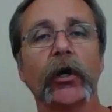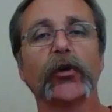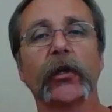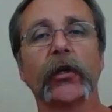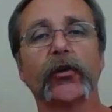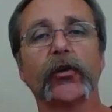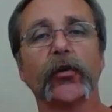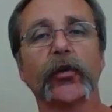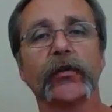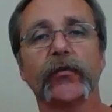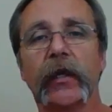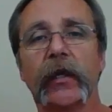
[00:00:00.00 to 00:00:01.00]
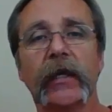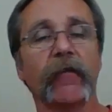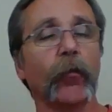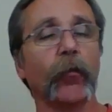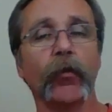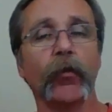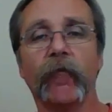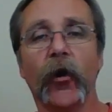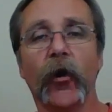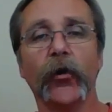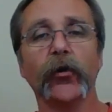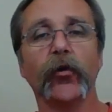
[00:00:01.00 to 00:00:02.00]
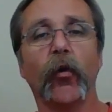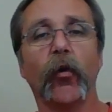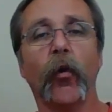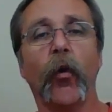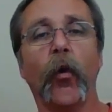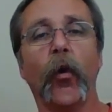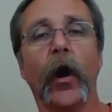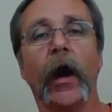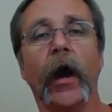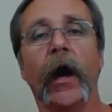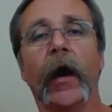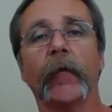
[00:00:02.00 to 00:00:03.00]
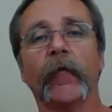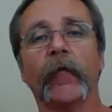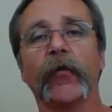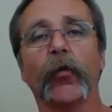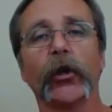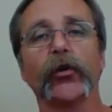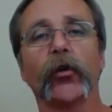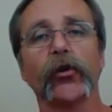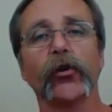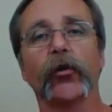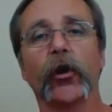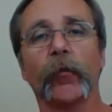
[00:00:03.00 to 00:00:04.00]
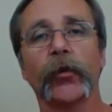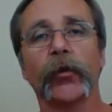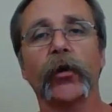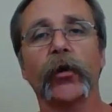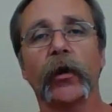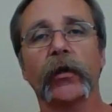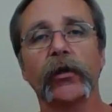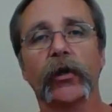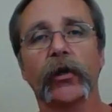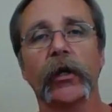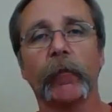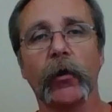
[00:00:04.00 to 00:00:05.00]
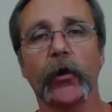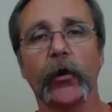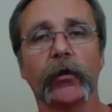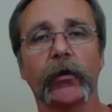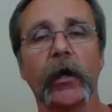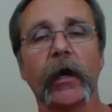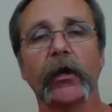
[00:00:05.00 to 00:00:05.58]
You can do this either from your phone, or if you want to do it on your computer, then you can upload it,